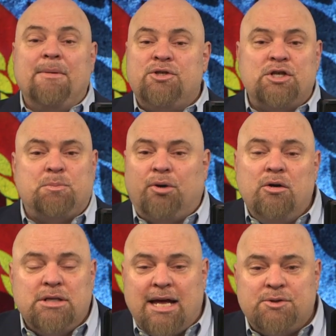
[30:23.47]
is just
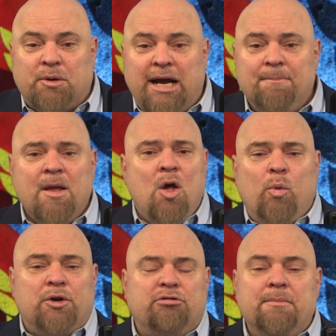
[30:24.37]
protest, right?
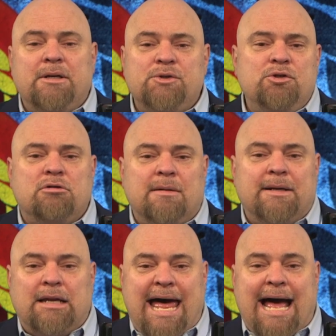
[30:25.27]
When criminals do
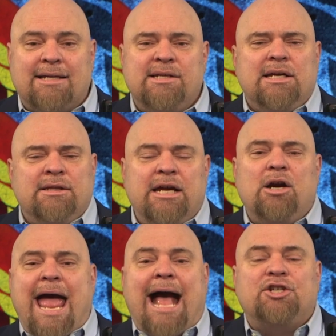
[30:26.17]
criminal acts,
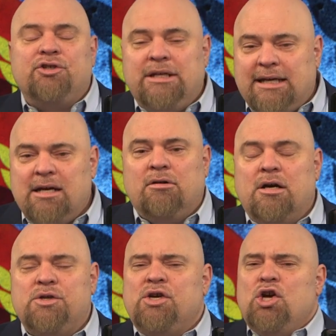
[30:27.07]
they're actually
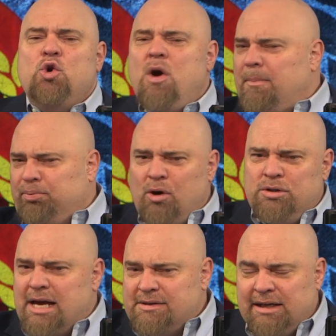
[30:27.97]
heroes who are
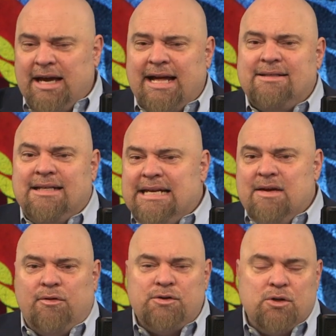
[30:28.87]
protesting against an
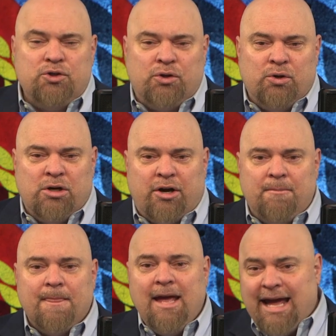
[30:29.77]
evil social order.
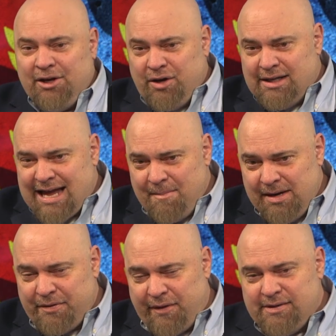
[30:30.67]
And you can, how
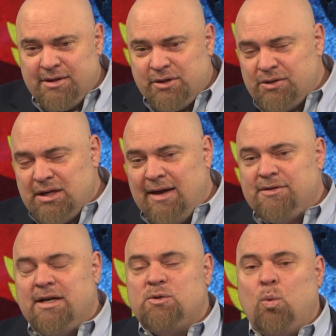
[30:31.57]
many of the things that
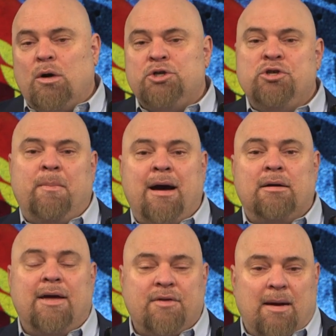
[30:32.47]
Dostoevsky has warned you about
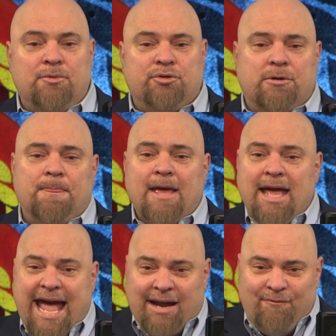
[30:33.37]
have come true?
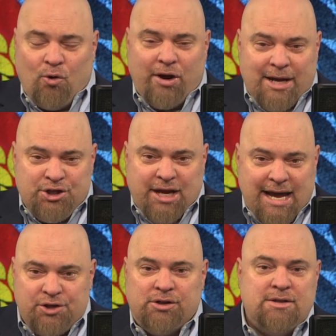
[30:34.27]
And for
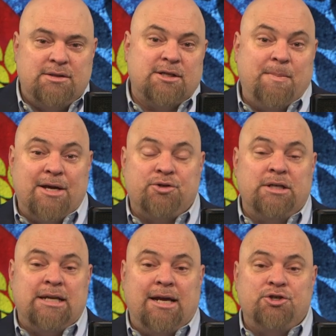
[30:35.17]
education, this is
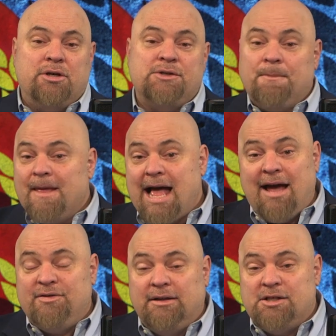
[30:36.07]
especially dangerous.
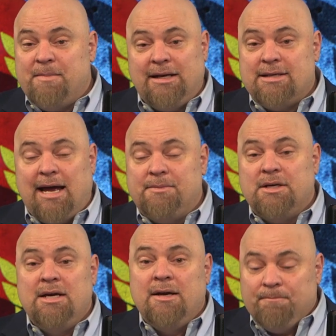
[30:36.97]
I've said this many times.
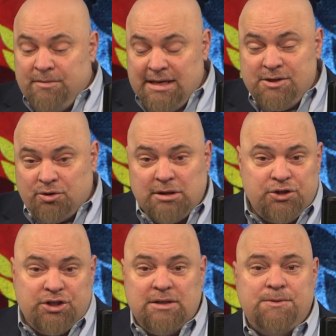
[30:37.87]
These
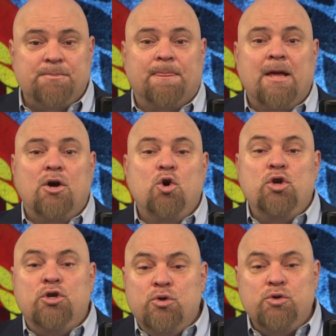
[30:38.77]
Christians, who
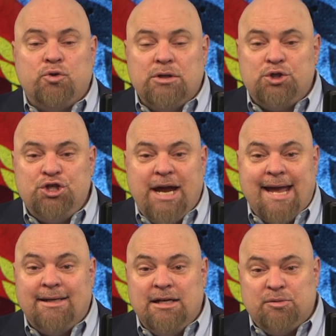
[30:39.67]
use
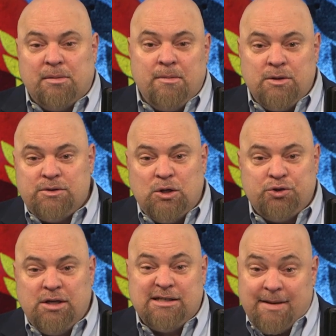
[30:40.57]
Christianity to promote
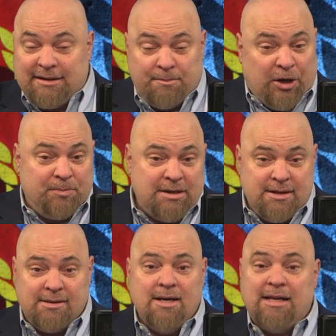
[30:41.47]
socialism like the Pope
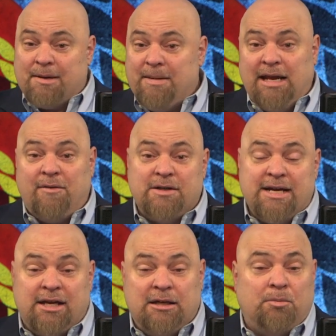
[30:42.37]
does, like many of our
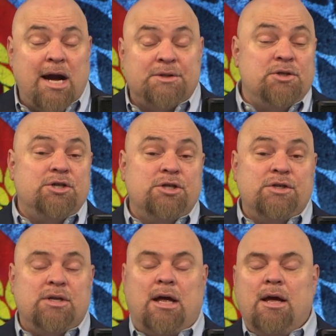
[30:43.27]
secular Protestant
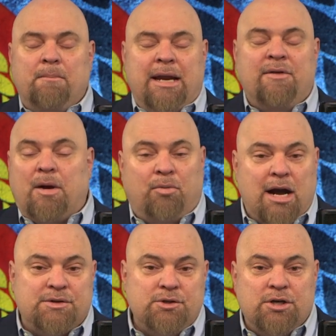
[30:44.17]
churches, uh, many of our
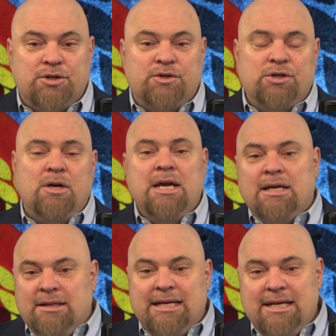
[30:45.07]
Protestant churches do,
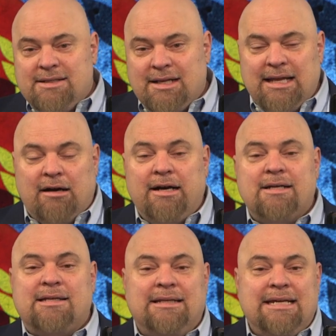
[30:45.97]
these
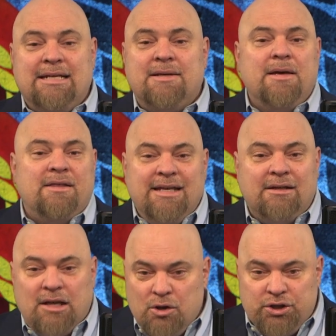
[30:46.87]
clerics and these
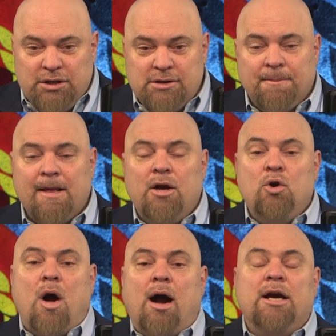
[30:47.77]
theologians
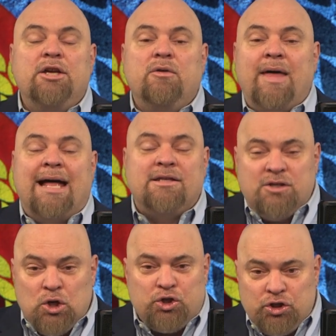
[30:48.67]
who argue that
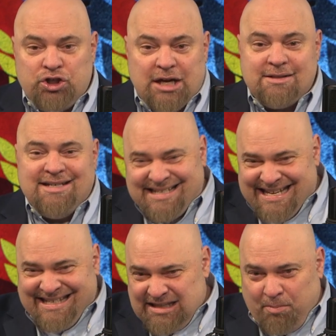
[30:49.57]
social justice
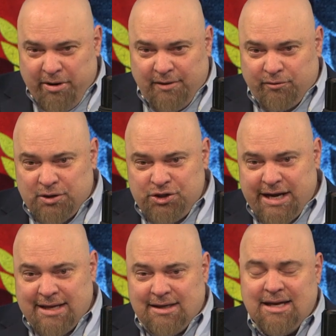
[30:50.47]
is the point of
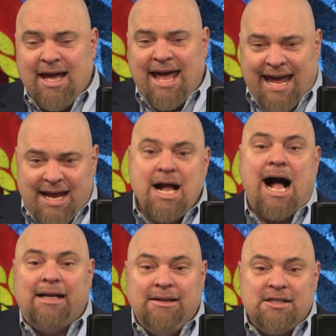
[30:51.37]
Christianity, a
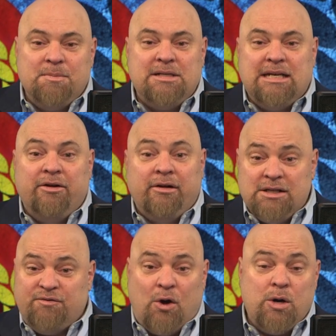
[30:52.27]
godless
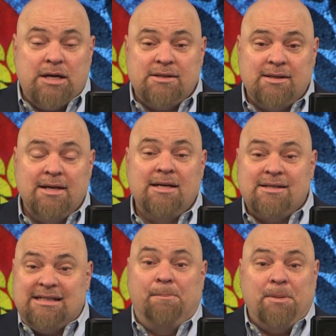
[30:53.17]
materialist focus
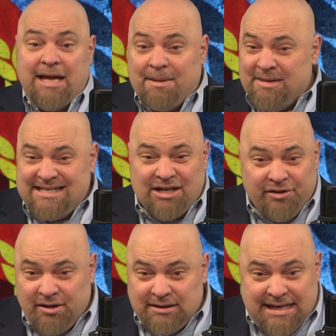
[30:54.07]
simply on
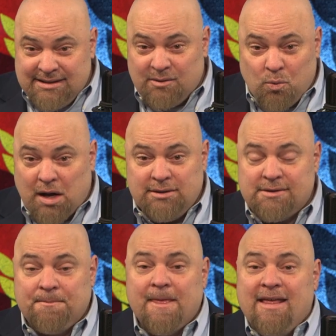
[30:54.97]
material needs and
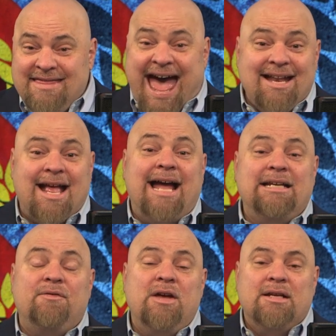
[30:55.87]
wants, that kind
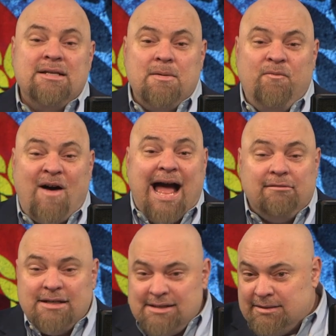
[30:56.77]
of
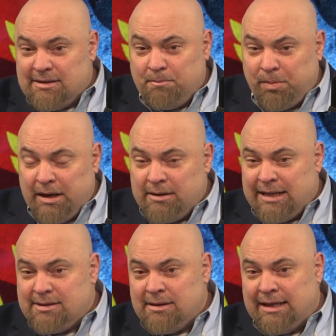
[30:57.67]
virus that's in,
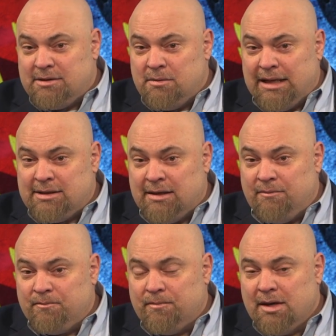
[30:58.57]
that's that's that's
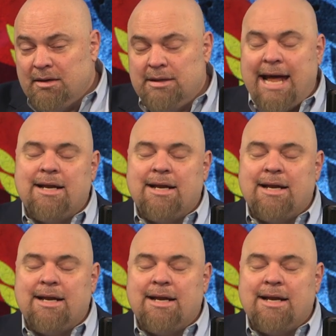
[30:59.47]
in that